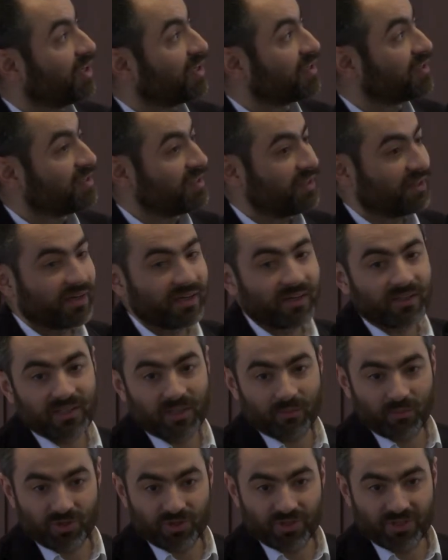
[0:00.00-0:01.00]
can see real
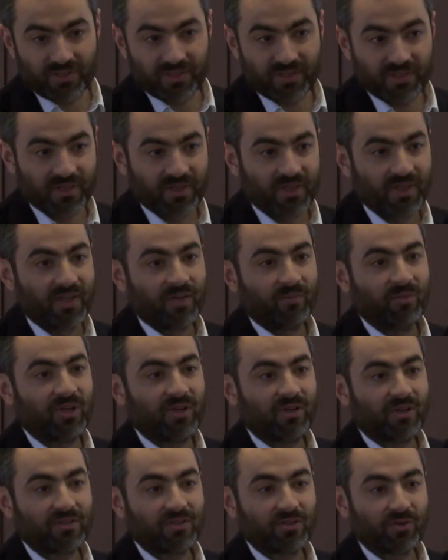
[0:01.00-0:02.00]
damages,
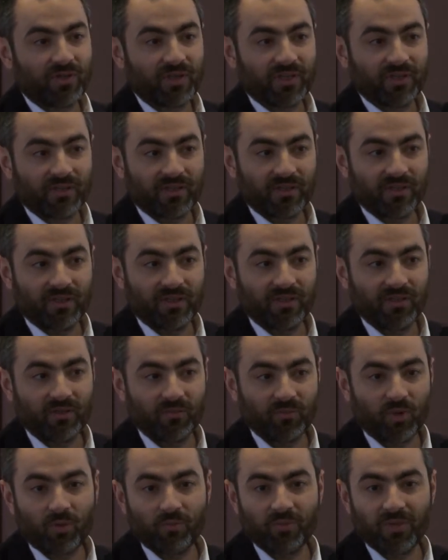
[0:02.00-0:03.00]
because during the
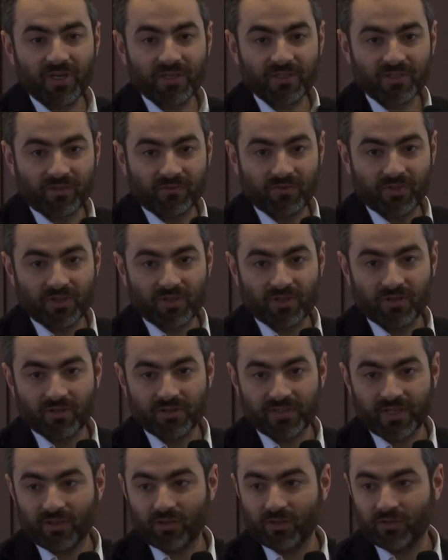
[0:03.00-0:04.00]
bombings of the
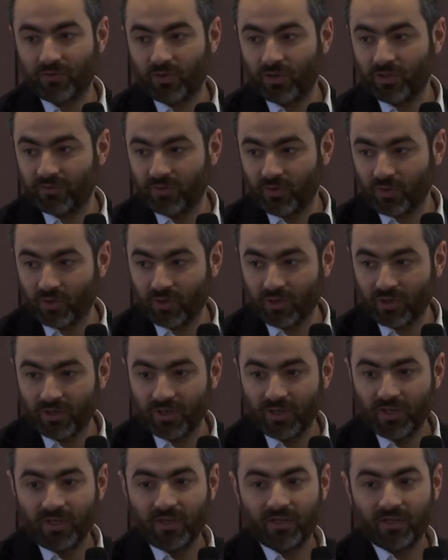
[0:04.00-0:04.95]
Second World War,